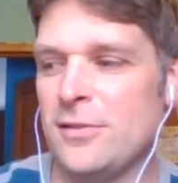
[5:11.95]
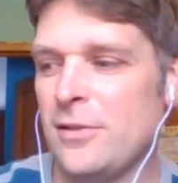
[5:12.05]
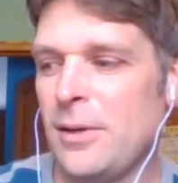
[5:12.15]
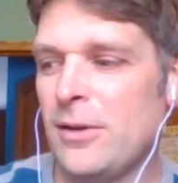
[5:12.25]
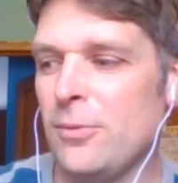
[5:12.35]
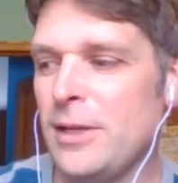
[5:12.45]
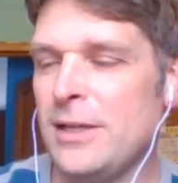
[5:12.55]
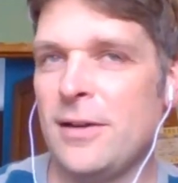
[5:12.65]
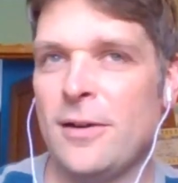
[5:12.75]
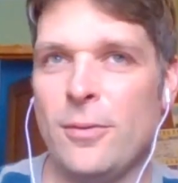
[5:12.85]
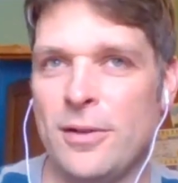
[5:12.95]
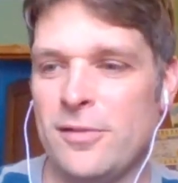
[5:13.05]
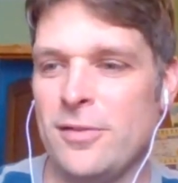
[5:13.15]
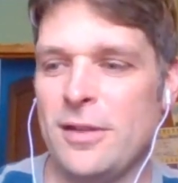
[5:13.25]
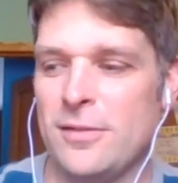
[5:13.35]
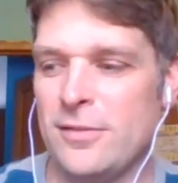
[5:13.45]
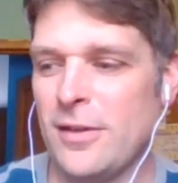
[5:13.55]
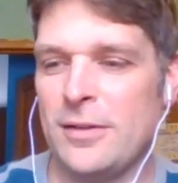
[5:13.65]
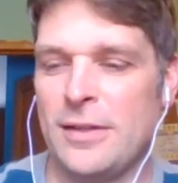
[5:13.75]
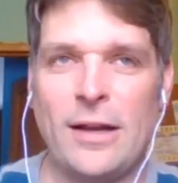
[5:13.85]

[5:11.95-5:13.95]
in about a week here once things settle down.